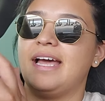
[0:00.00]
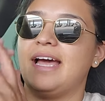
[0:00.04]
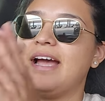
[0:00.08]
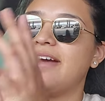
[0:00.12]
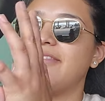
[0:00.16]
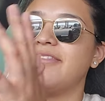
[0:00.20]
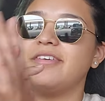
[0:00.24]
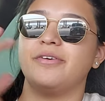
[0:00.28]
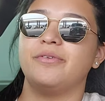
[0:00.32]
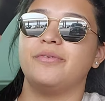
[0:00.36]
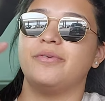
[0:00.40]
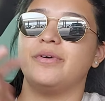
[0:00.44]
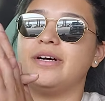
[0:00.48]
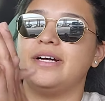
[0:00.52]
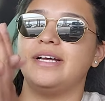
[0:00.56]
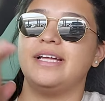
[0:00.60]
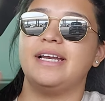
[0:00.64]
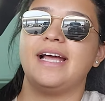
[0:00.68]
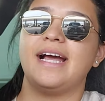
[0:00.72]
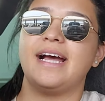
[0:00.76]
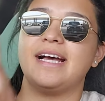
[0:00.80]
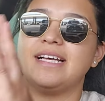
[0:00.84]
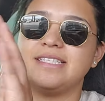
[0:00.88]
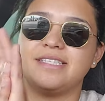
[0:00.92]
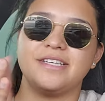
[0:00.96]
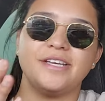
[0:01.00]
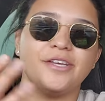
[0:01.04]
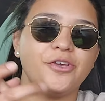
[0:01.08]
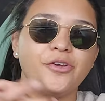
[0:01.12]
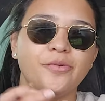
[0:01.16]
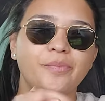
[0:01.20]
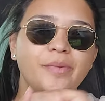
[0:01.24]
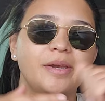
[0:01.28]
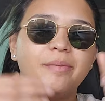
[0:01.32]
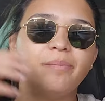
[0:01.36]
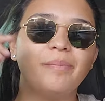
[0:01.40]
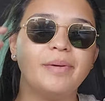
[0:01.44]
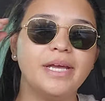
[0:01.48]
Everyone has a
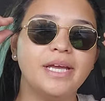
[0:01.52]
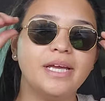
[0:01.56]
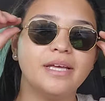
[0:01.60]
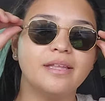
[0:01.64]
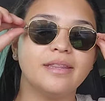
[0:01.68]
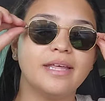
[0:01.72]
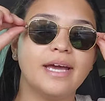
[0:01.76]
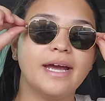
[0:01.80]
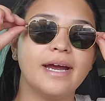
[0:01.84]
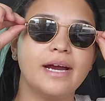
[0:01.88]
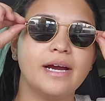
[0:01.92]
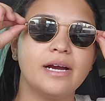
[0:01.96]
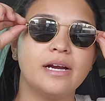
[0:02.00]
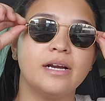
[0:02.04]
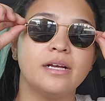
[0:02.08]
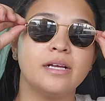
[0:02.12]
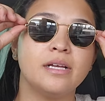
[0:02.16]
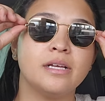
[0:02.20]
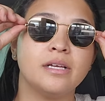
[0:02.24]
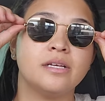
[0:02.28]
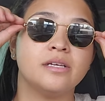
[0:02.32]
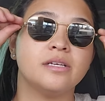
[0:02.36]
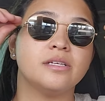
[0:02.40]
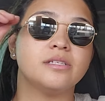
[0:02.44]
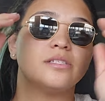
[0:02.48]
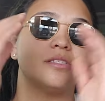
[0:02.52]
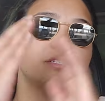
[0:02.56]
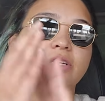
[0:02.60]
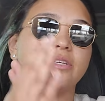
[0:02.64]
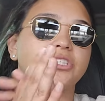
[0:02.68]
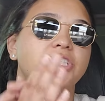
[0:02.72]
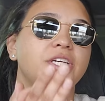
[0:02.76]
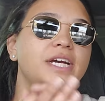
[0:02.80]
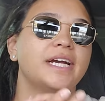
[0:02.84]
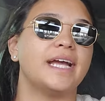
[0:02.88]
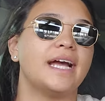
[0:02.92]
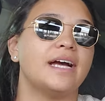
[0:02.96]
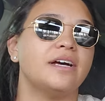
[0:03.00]
human being there. So
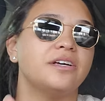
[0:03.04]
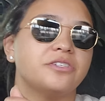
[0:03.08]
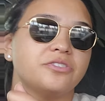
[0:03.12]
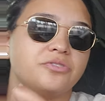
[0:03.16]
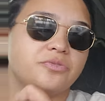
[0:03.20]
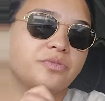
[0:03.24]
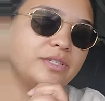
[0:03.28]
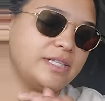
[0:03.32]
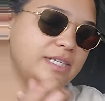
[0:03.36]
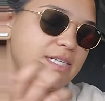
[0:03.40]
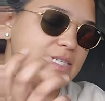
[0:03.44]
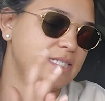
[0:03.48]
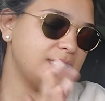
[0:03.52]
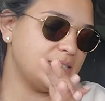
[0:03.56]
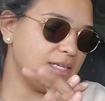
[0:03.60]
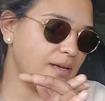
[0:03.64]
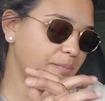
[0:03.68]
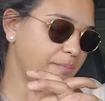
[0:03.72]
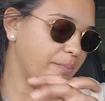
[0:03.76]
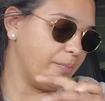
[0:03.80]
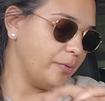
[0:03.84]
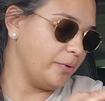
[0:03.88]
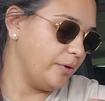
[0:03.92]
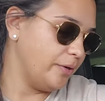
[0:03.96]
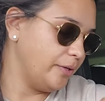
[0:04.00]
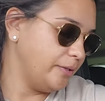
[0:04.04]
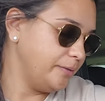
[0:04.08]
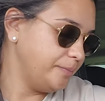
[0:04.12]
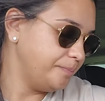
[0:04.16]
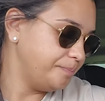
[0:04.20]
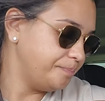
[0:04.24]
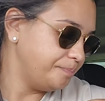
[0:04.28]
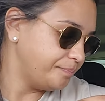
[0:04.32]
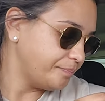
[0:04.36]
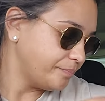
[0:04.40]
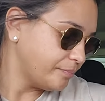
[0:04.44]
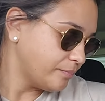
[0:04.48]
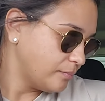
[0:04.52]
checkout is really simple.
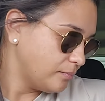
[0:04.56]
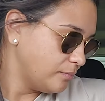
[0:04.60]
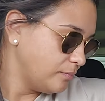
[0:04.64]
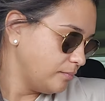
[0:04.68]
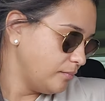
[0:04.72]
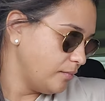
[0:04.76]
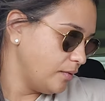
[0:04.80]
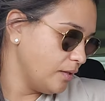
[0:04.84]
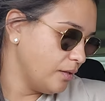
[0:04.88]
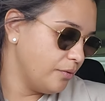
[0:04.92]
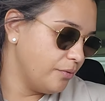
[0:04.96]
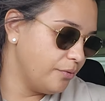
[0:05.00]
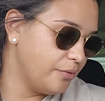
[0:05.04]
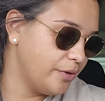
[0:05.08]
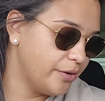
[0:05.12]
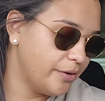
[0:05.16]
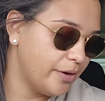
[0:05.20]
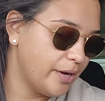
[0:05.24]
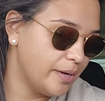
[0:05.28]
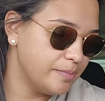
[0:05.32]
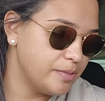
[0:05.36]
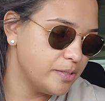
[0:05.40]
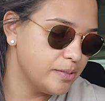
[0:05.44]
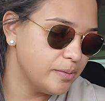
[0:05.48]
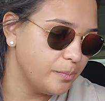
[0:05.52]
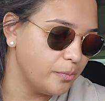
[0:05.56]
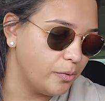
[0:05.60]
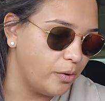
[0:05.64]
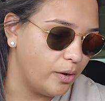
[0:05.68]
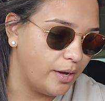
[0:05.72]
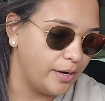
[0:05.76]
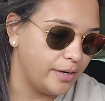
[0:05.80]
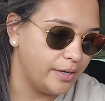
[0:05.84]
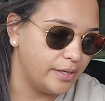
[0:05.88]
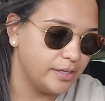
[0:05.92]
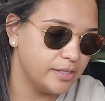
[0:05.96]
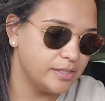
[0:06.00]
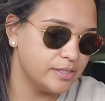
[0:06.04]
We grab some
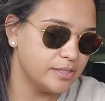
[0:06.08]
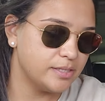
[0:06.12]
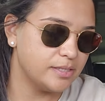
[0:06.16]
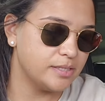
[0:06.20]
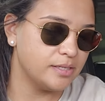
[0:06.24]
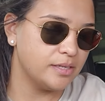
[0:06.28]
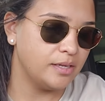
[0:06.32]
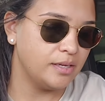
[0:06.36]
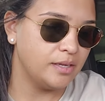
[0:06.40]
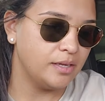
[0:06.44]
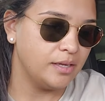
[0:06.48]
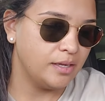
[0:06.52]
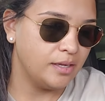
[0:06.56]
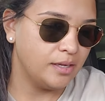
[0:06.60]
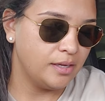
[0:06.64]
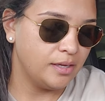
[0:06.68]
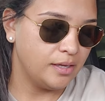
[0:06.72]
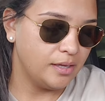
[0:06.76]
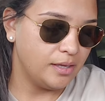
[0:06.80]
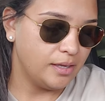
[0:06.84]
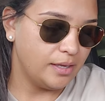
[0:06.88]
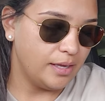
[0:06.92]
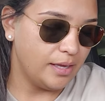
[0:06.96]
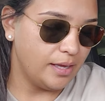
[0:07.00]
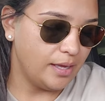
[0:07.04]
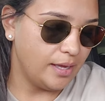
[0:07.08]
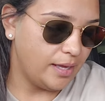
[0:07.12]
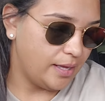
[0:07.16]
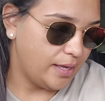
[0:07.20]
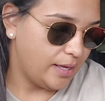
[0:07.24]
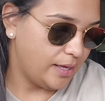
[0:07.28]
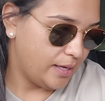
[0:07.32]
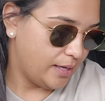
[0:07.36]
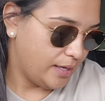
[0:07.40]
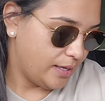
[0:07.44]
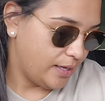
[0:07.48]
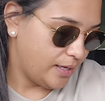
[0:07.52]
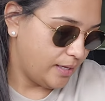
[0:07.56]
waters
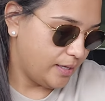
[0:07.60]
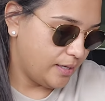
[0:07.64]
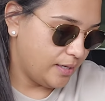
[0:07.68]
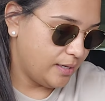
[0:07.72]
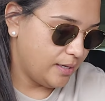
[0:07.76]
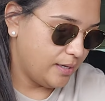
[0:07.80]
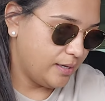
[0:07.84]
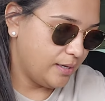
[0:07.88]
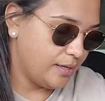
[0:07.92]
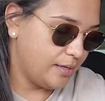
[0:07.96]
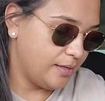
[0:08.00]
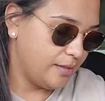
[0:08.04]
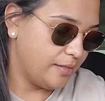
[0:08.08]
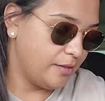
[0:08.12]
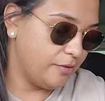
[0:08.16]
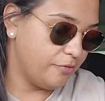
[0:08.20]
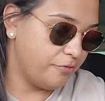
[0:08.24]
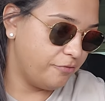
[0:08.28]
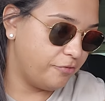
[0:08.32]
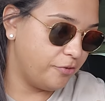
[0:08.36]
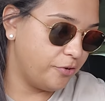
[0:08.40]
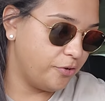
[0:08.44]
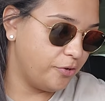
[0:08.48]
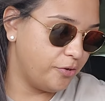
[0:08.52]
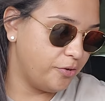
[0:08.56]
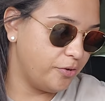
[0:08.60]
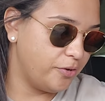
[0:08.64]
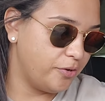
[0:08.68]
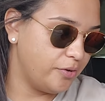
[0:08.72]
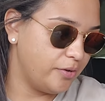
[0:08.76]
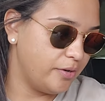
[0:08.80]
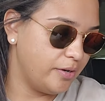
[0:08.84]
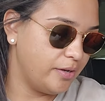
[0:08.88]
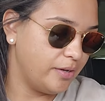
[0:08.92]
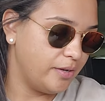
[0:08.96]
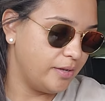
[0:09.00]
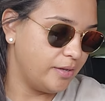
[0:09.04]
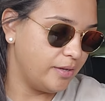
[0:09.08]
and the
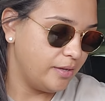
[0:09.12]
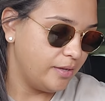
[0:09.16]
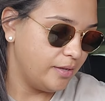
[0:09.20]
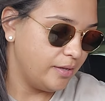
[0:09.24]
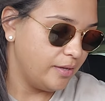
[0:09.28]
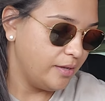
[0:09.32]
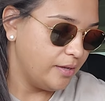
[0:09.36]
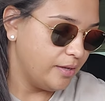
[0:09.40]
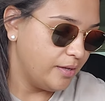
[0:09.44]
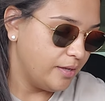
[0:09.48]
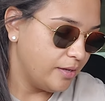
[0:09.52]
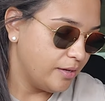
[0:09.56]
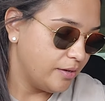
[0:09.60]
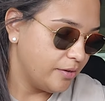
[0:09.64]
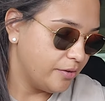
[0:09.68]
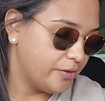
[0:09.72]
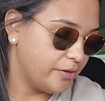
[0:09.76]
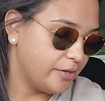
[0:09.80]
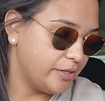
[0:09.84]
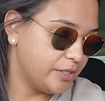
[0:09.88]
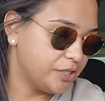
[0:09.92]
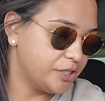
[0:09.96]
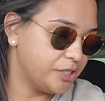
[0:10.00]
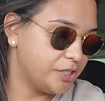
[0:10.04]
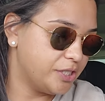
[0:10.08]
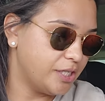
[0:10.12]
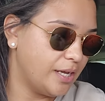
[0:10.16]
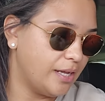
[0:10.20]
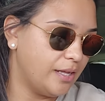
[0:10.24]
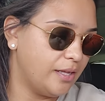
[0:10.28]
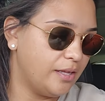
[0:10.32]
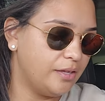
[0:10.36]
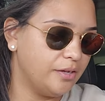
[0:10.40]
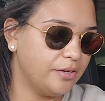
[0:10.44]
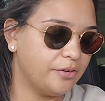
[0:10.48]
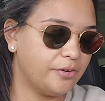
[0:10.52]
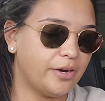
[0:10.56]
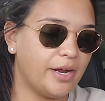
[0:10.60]
food.
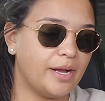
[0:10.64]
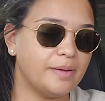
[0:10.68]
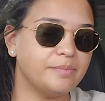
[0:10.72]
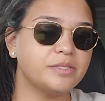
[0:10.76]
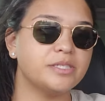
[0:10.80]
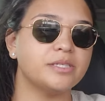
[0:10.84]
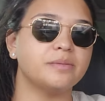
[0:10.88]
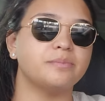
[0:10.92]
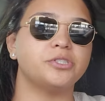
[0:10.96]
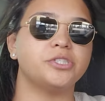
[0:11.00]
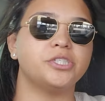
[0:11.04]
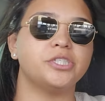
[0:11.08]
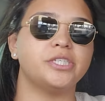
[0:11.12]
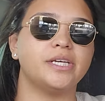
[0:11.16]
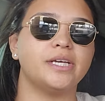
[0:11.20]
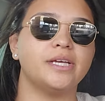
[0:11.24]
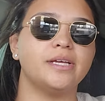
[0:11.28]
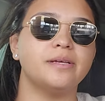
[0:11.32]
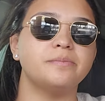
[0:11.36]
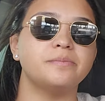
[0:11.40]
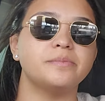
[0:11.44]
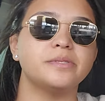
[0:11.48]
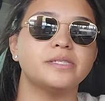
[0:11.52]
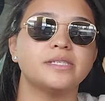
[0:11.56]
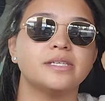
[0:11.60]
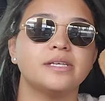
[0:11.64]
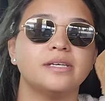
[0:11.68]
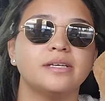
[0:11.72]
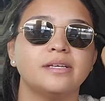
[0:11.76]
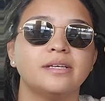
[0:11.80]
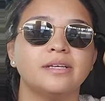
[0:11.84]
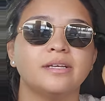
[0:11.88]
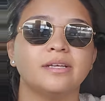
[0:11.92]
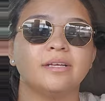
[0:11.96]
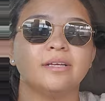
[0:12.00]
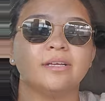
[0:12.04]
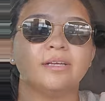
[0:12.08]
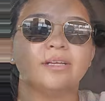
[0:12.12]
Chriselle grab some chips.
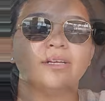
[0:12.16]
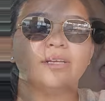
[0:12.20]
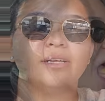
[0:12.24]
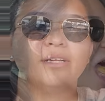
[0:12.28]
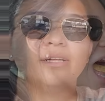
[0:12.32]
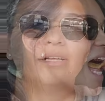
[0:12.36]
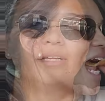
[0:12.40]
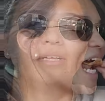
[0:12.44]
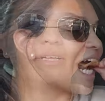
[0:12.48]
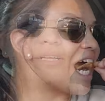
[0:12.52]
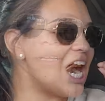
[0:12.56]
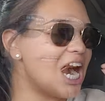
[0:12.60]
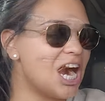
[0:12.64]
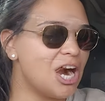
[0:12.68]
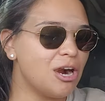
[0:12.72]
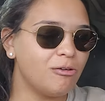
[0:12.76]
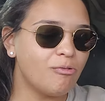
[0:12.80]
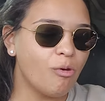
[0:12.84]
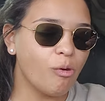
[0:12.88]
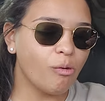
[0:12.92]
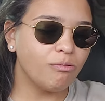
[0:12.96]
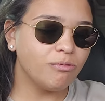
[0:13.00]
Uh-huh.